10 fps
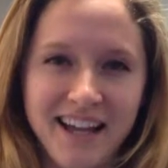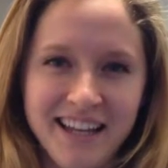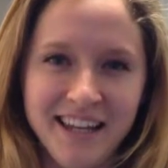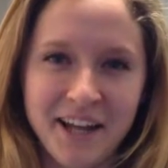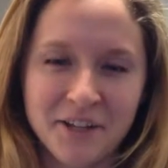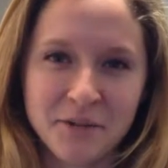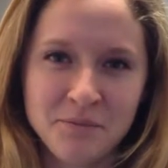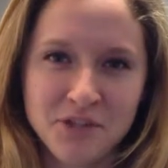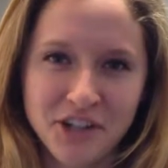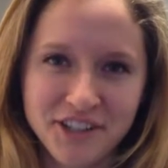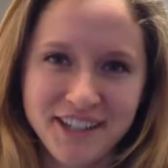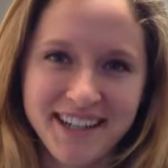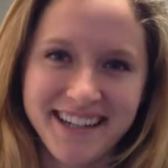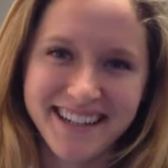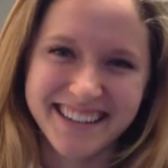I like 'em
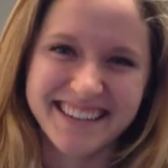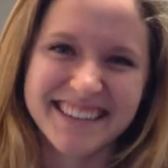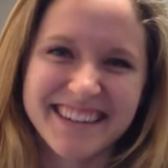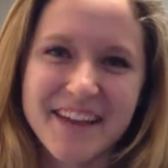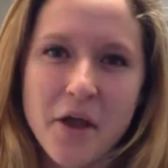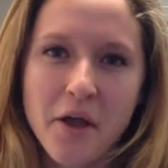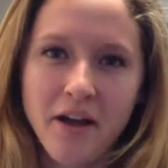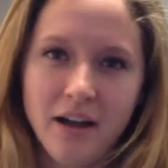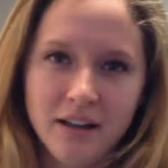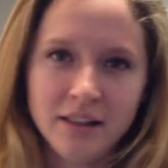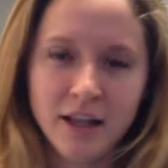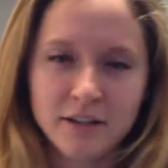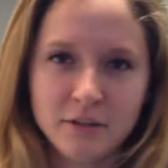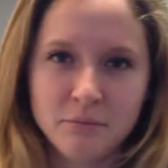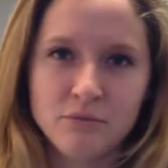chunky. I
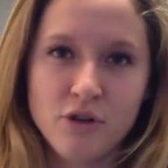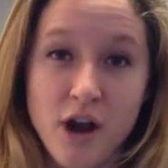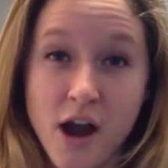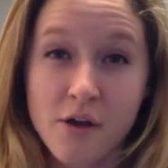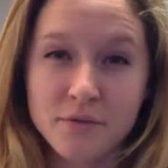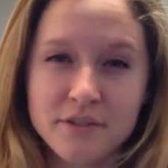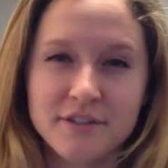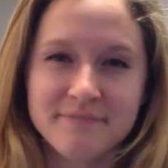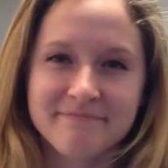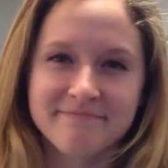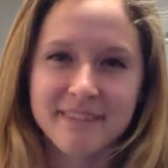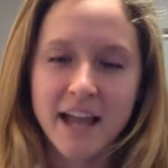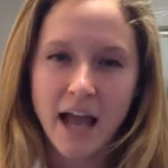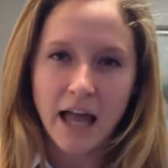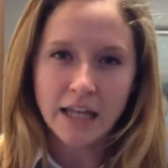like 'em round.
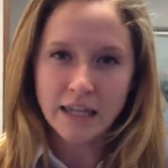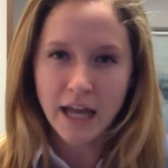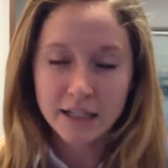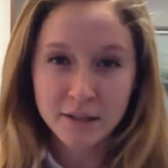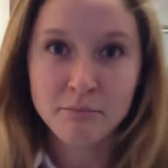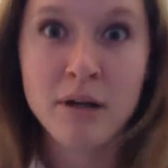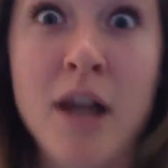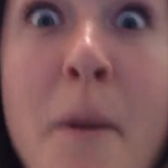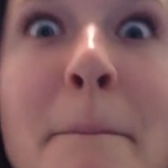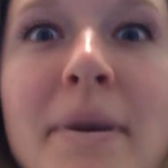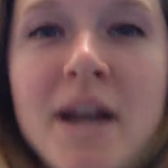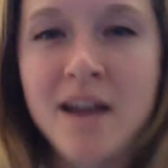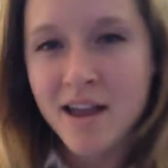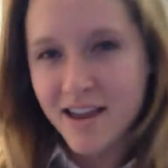I like 'em lumpy.